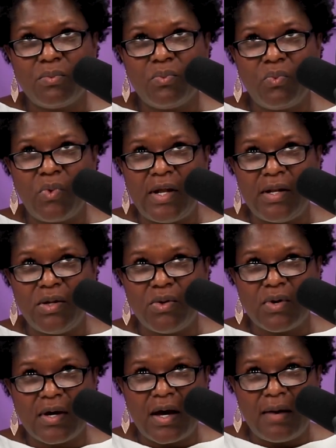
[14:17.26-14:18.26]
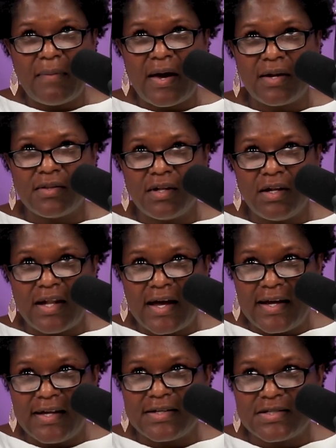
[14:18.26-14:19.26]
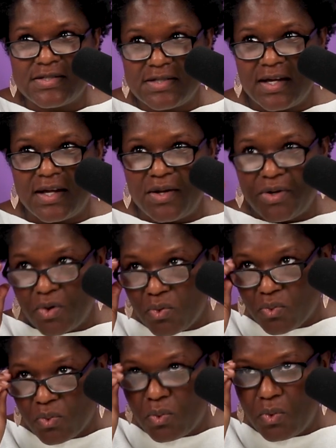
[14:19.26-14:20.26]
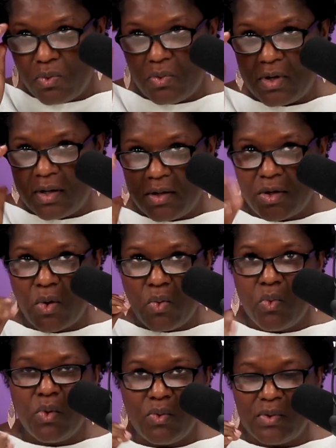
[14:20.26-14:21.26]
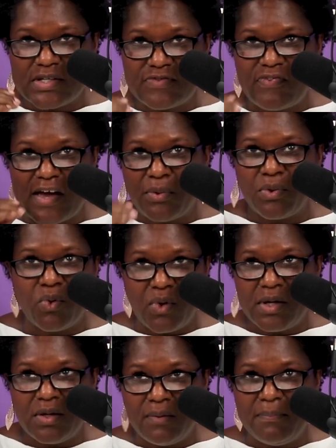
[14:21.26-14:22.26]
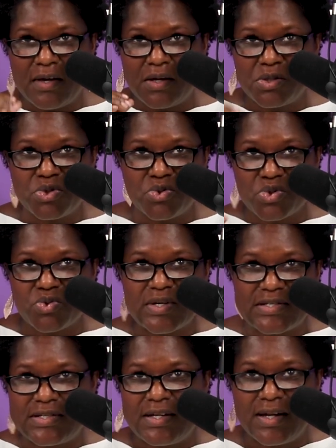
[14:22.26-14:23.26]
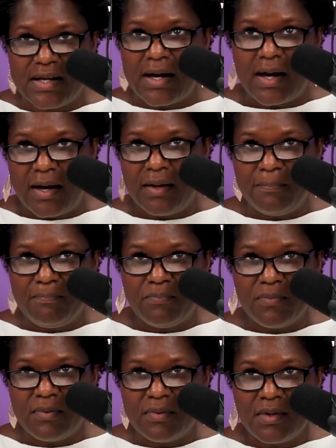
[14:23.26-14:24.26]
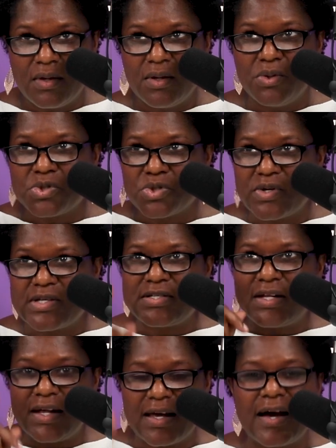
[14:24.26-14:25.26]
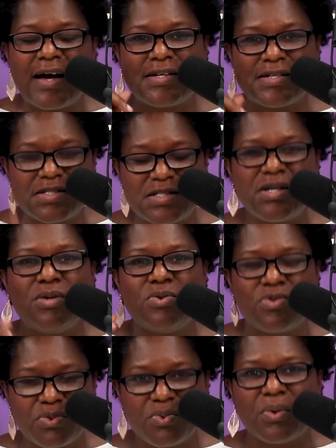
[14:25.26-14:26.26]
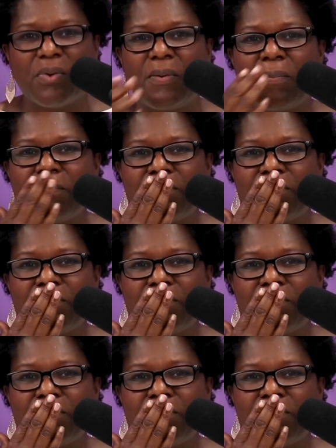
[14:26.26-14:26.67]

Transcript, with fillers: When you come out of the lion's den, no wound, no wound is found on you because you trusted in God. You trusted in God to see you through.